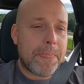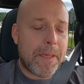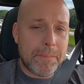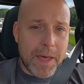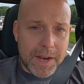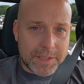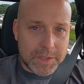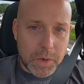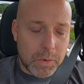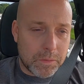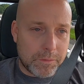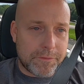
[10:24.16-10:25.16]
I'm not a
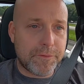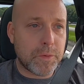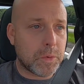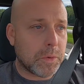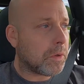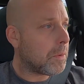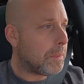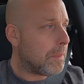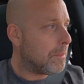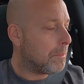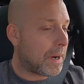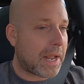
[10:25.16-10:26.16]
total fool,
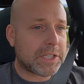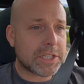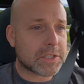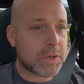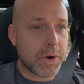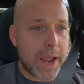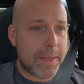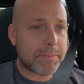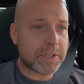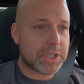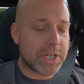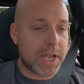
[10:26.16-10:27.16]
but I just grabbed
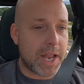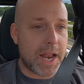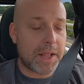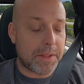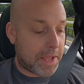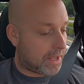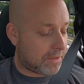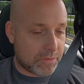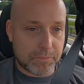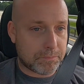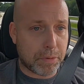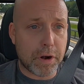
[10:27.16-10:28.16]
the shit and I like,
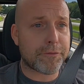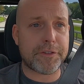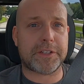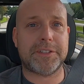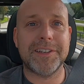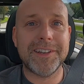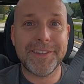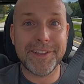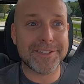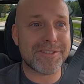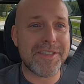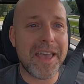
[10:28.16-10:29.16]
perfect,
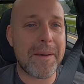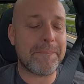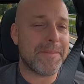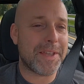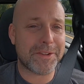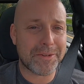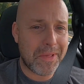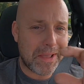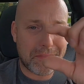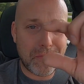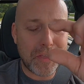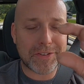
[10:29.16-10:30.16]
these are them. And they're
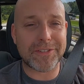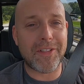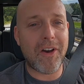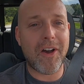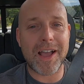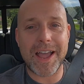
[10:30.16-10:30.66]
like this long.